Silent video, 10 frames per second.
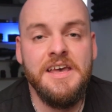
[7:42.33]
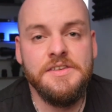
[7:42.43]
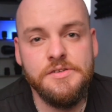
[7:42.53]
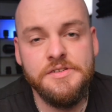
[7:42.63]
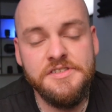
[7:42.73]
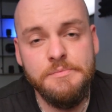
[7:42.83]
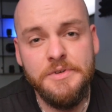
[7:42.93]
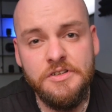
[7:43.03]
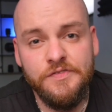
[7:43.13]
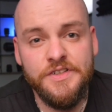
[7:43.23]
So it's a
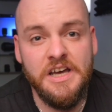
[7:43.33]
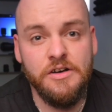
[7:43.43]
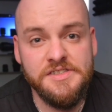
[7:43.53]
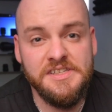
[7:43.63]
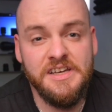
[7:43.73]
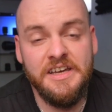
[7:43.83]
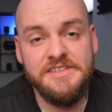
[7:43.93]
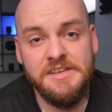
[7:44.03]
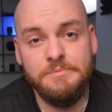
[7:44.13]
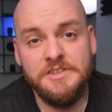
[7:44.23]
bit of a downside.
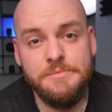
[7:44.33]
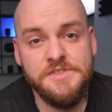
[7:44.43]
Sometimes